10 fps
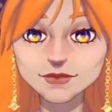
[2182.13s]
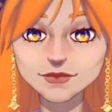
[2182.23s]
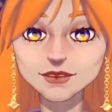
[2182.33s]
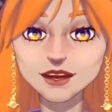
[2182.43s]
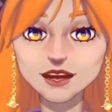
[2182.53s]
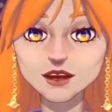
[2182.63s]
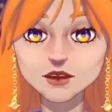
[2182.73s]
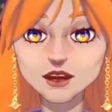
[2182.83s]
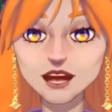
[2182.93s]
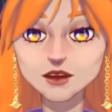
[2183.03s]

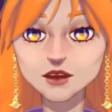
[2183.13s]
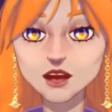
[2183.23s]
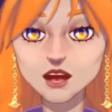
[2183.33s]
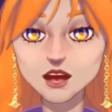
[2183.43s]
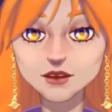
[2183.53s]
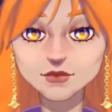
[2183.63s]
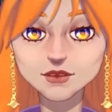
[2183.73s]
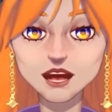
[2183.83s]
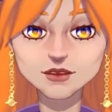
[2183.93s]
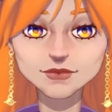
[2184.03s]
Who would have
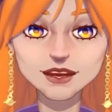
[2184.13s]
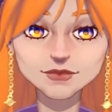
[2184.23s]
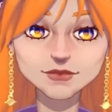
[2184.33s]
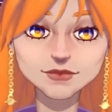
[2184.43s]
thought that?